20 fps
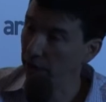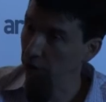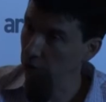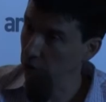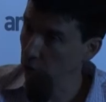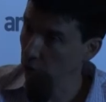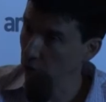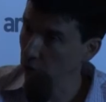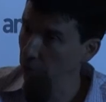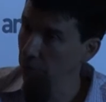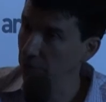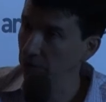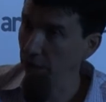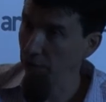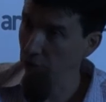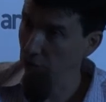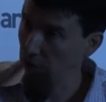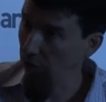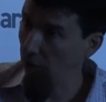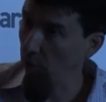angel groups and
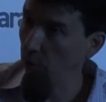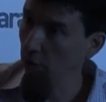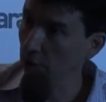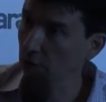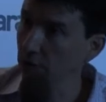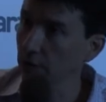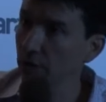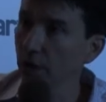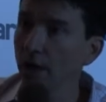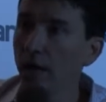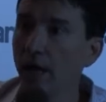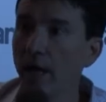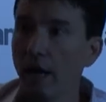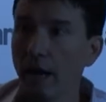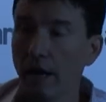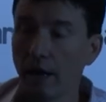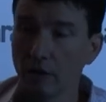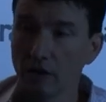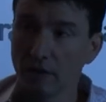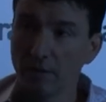angel networks
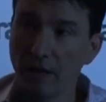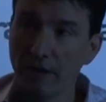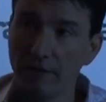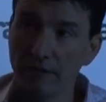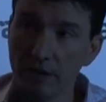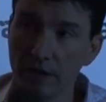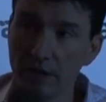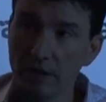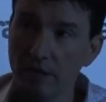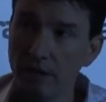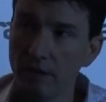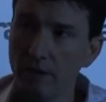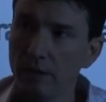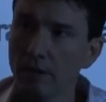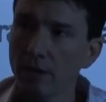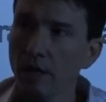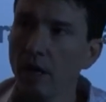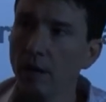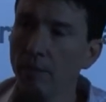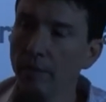and also by VCs,
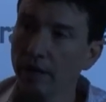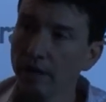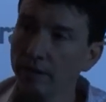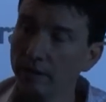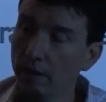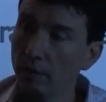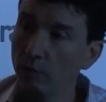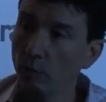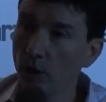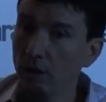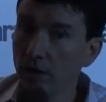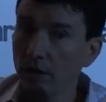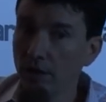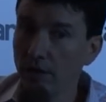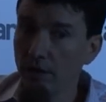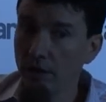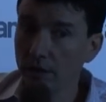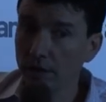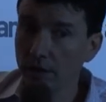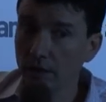because what
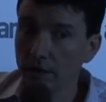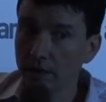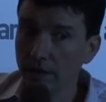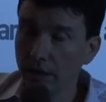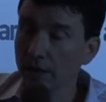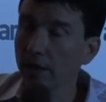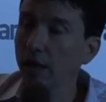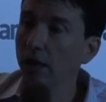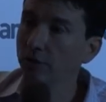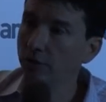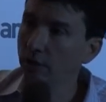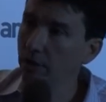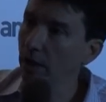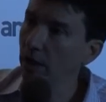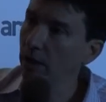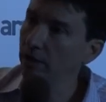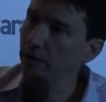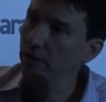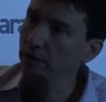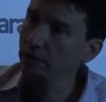the technology
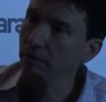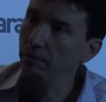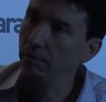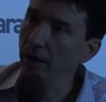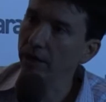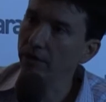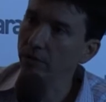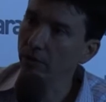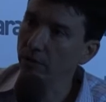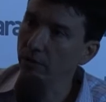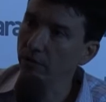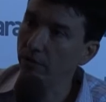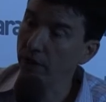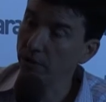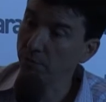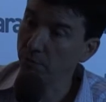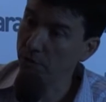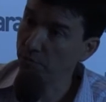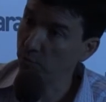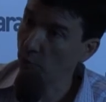does is it makes those
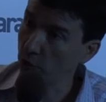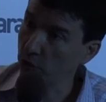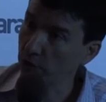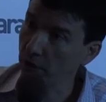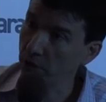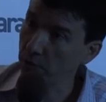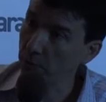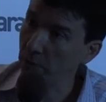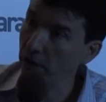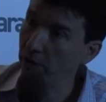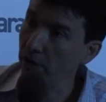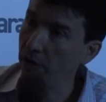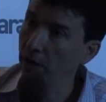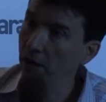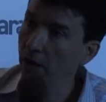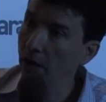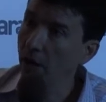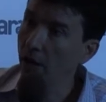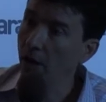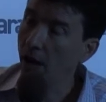investments more transparent,
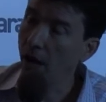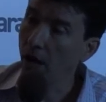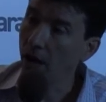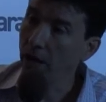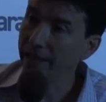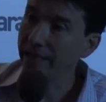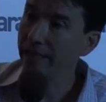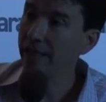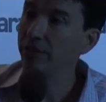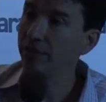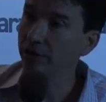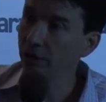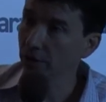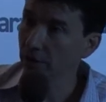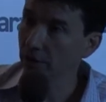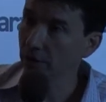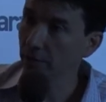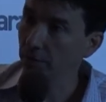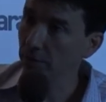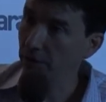easier
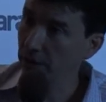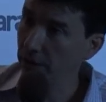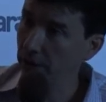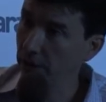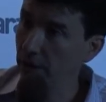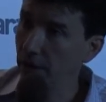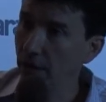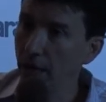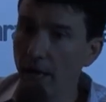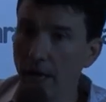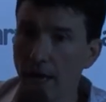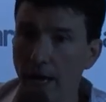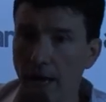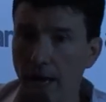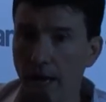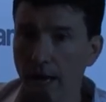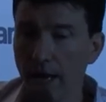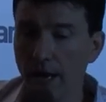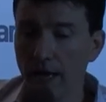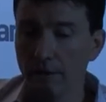to complete,
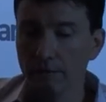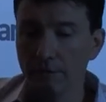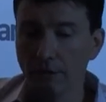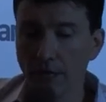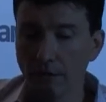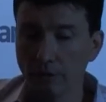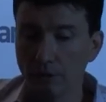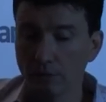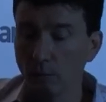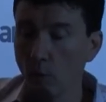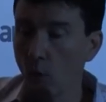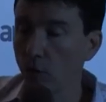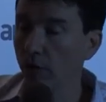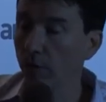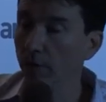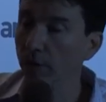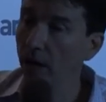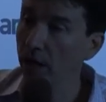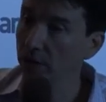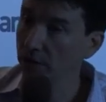and just more
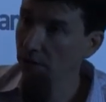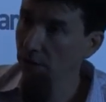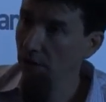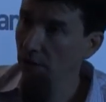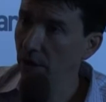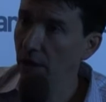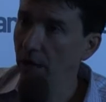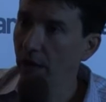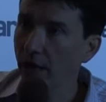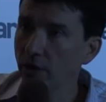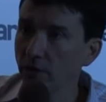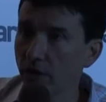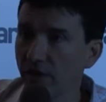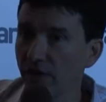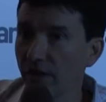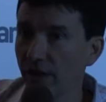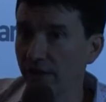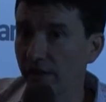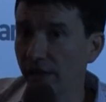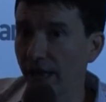robust. And so I
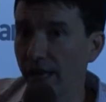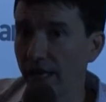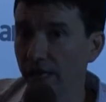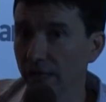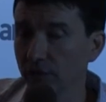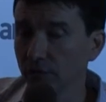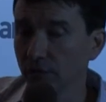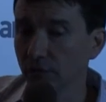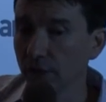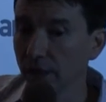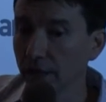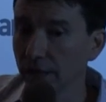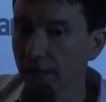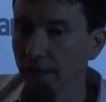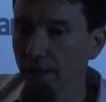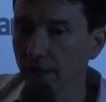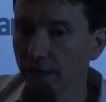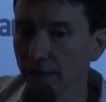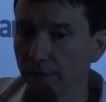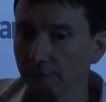think that is really
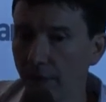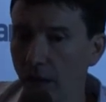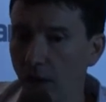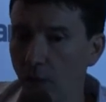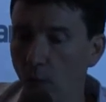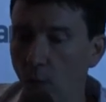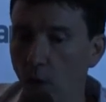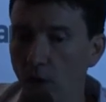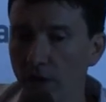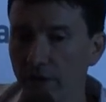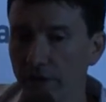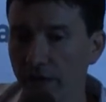one of